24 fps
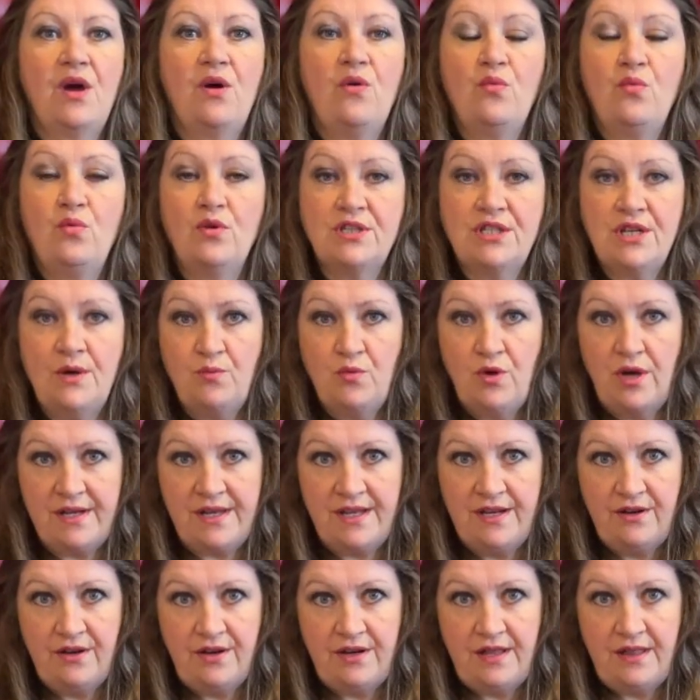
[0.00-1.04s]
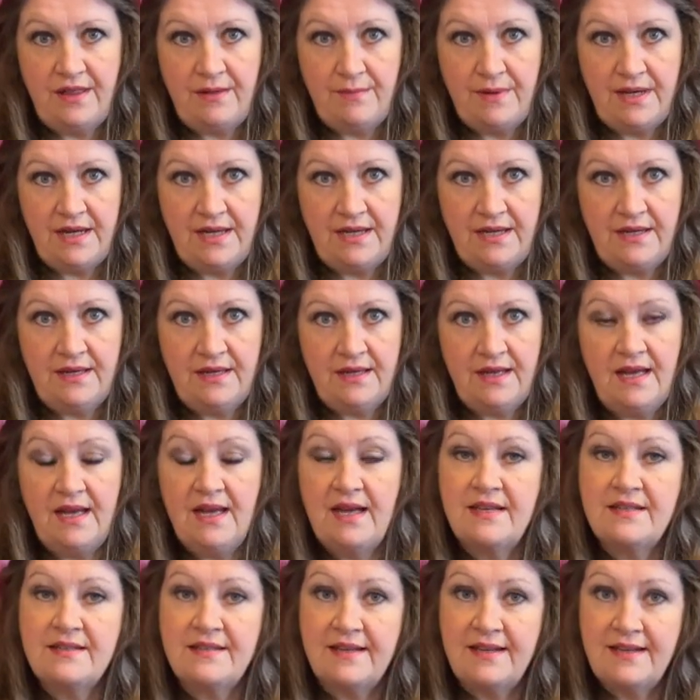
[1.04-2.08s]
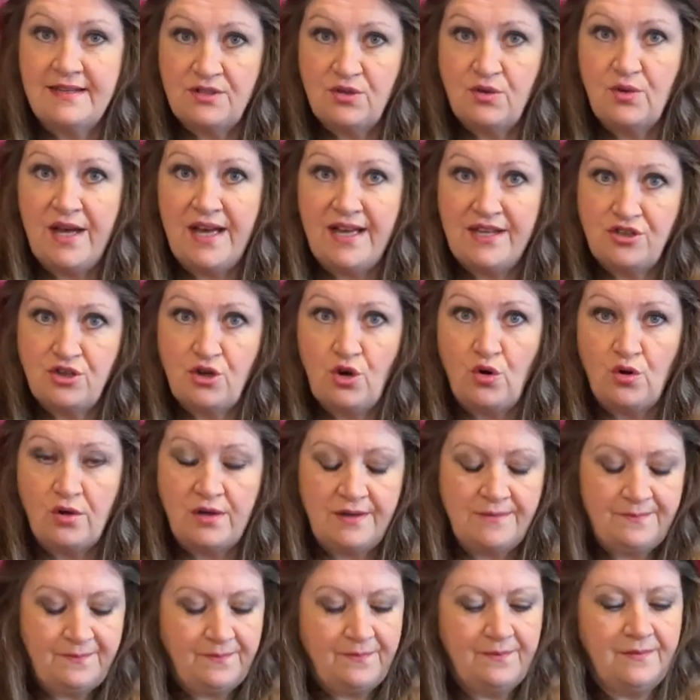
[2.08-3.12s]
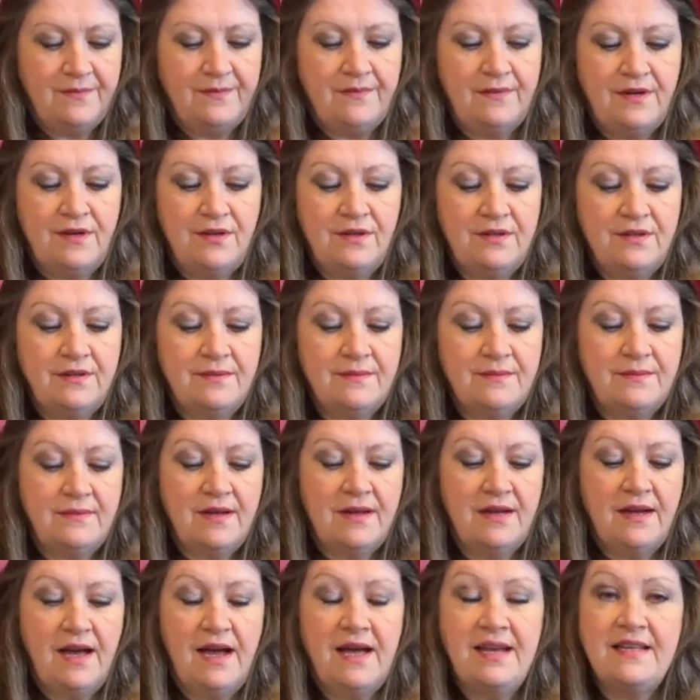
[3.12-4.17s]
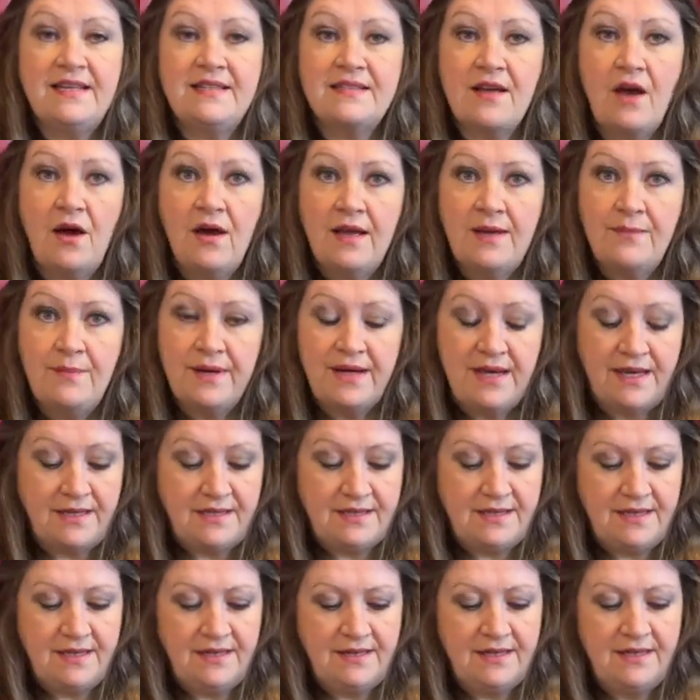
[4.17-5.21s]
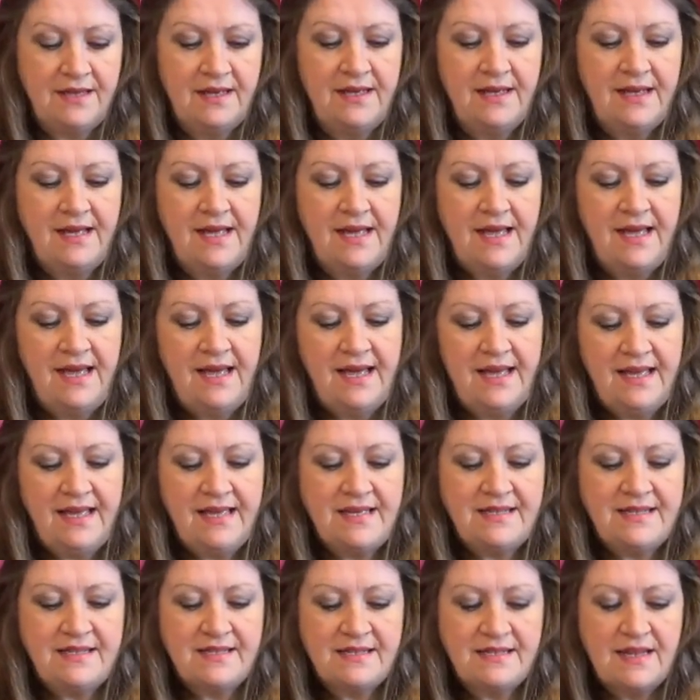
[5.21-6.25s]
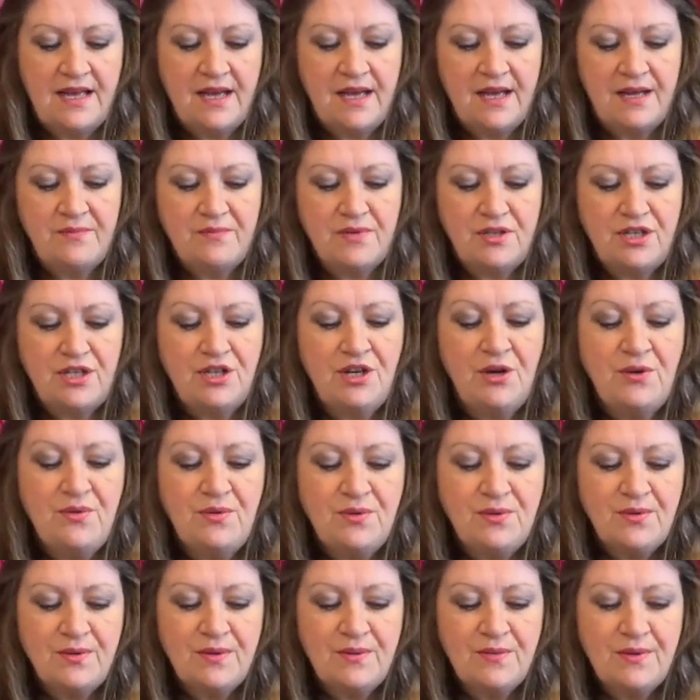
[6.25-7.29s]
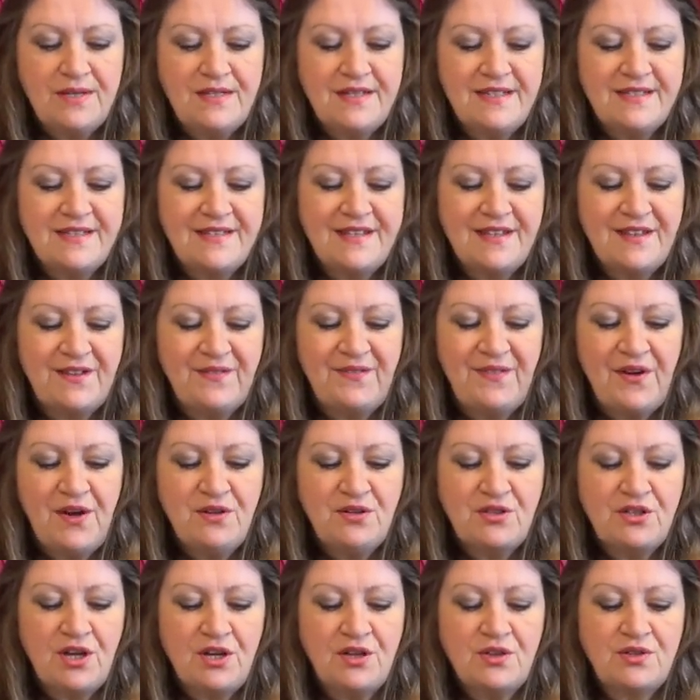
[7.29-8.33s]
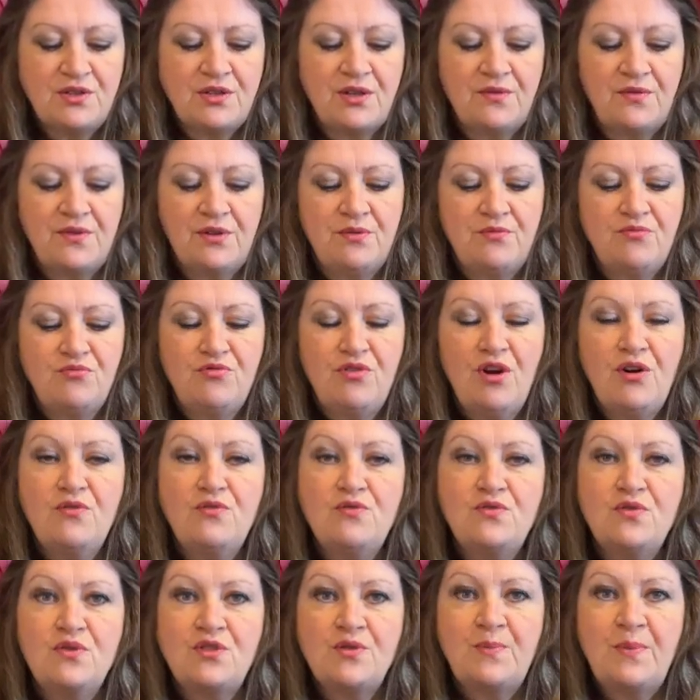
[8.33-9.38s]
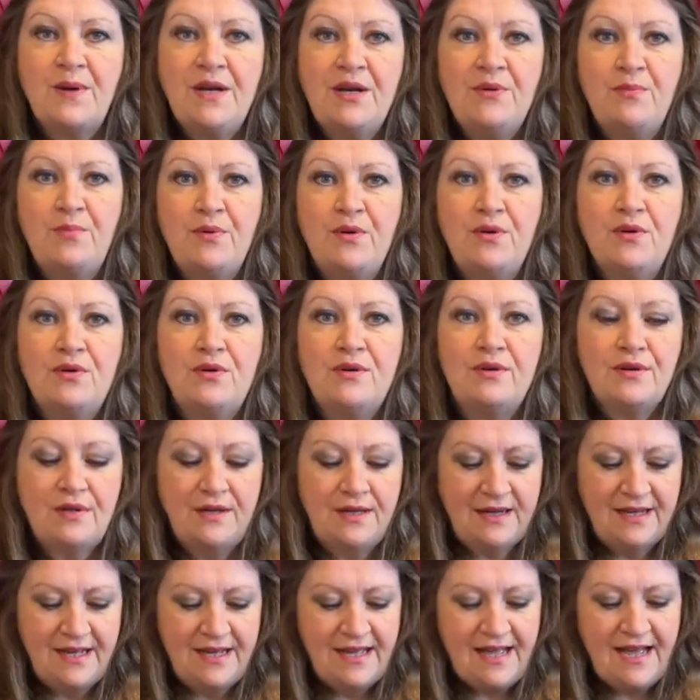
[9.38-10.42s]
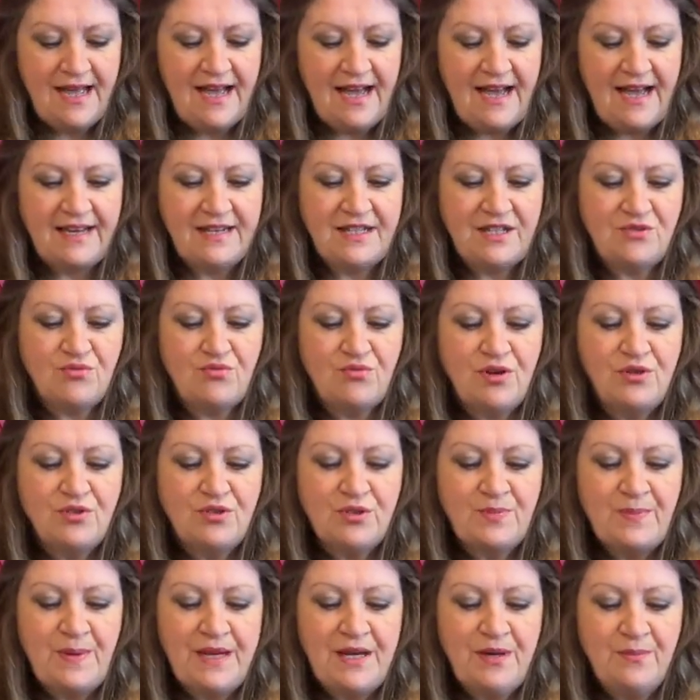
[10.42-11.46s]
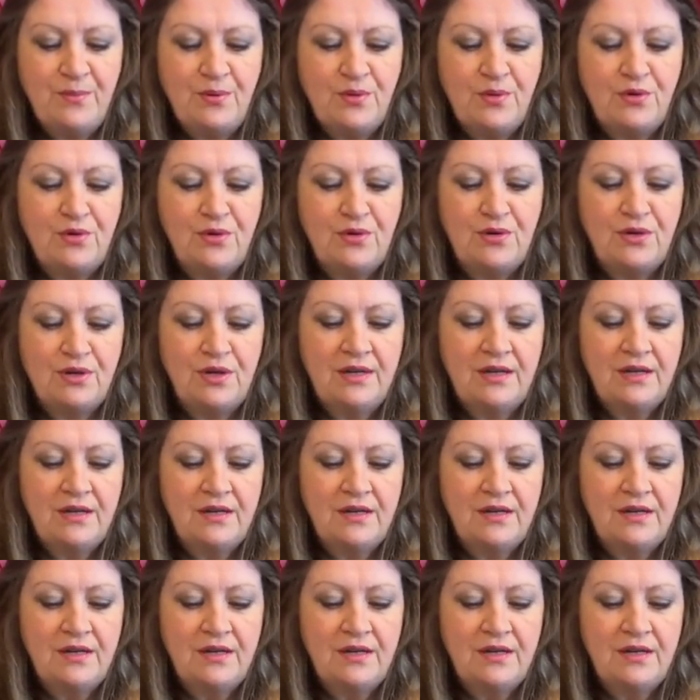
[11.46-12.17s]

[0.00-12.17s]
What I'm working on at the minute is a little hedgehog. Look, and he's hibernating. He's, you know, when you see the photos of them rolled up in a ball, and he's rolled up in a ball,